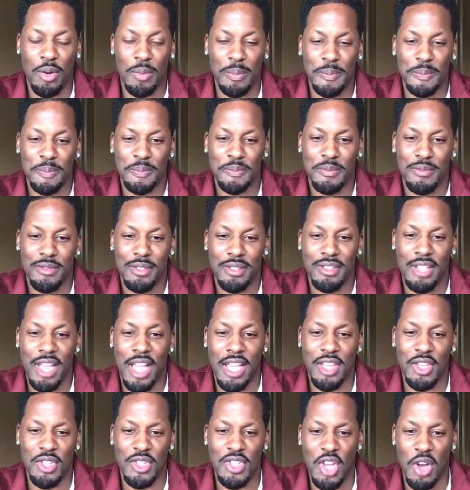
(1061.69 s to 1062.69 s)
So
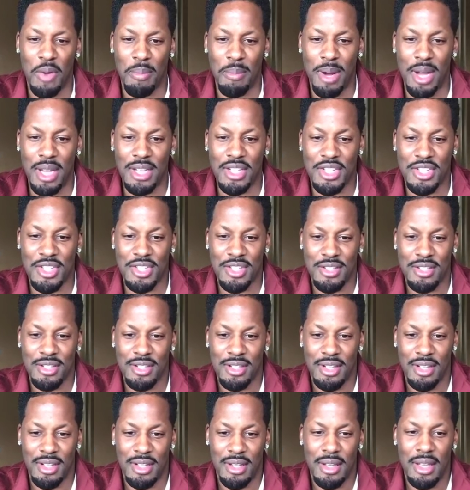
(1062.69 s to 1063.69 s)
thank you so much.
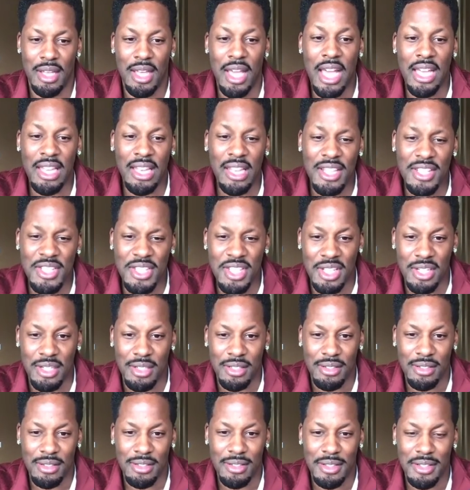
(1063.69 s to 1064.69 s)
Hey,
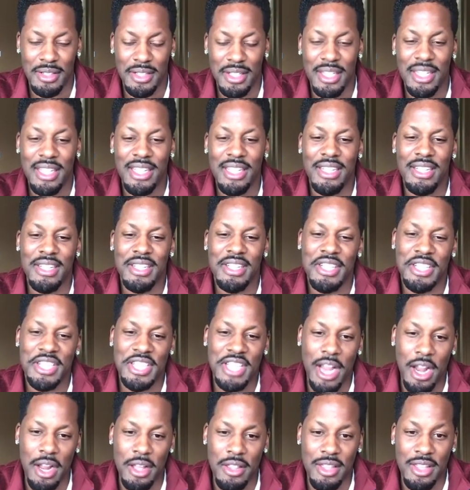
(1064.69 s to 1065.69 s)
listen,
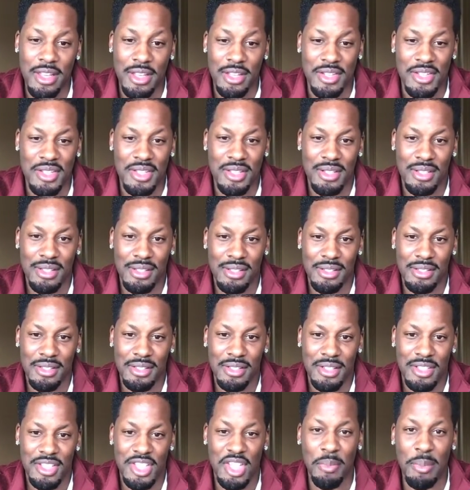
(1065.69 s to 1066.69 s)
share this.
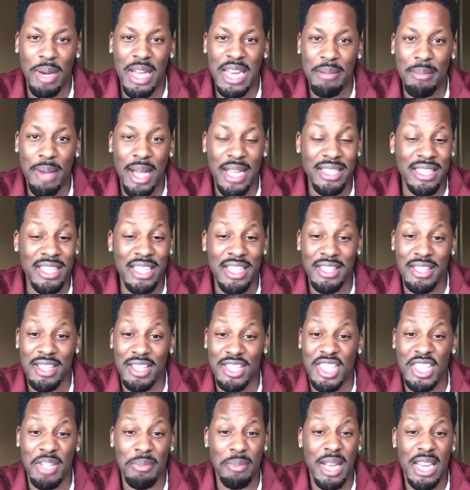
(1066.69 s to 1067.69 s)
Somebody might
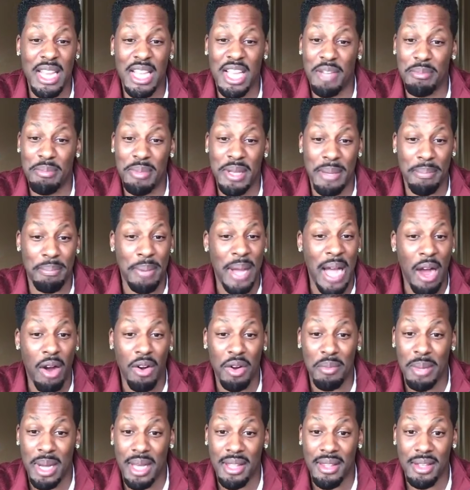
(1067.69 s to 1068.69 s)
need this. Somebody could be
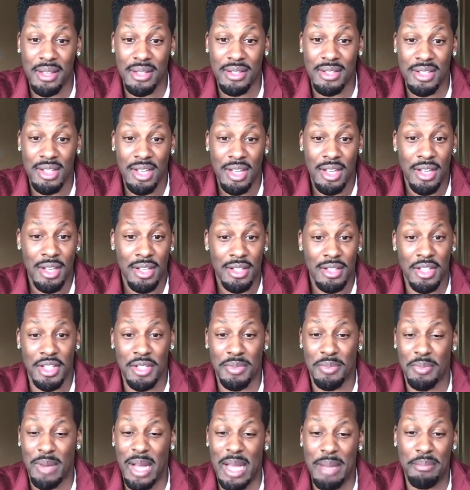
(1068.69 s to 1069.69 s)
empowered by this.
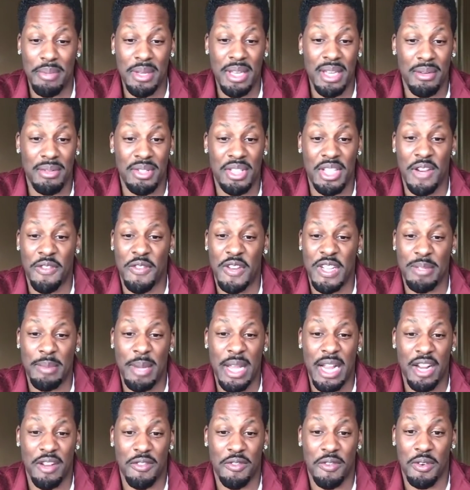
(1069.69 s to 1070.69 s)
This might be a
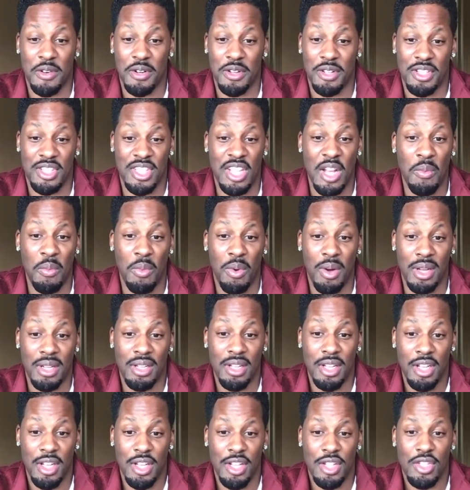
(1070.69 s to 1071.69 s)
difference maker for
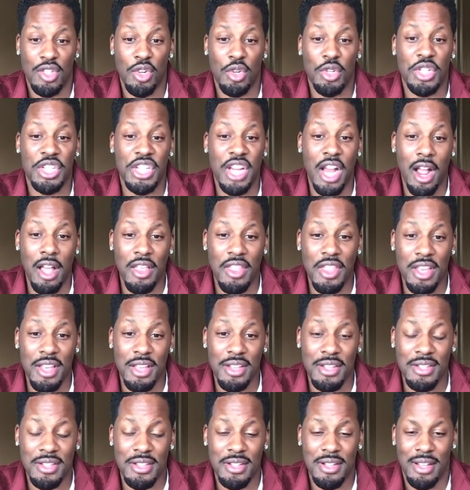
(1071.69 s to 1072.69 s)
someone. So
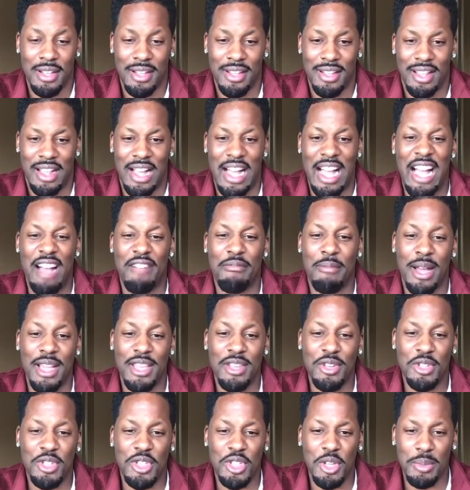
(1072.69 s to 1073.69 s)
share this. I
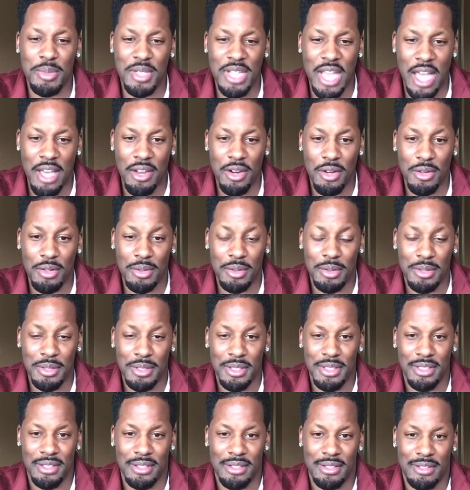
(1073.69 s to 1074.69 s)
have my YouTube
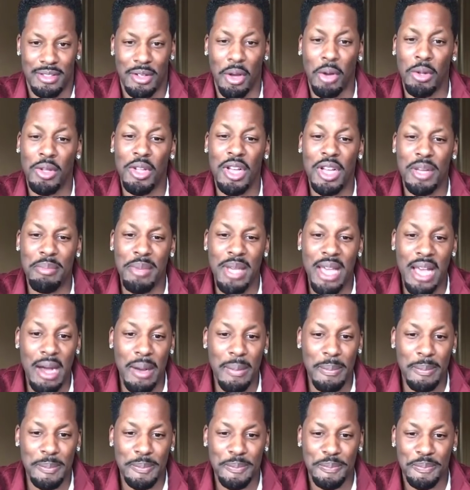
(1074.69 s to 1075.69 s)
channel. Go look
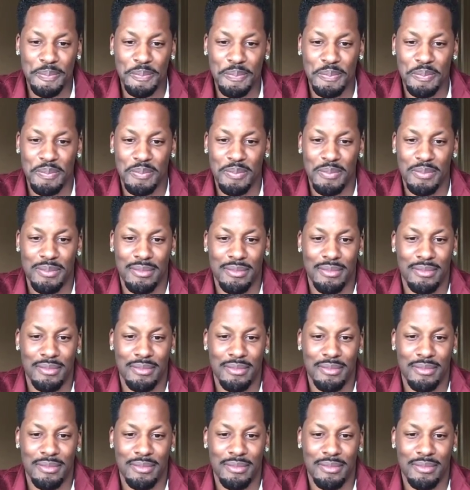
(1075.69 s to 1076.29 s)
me up.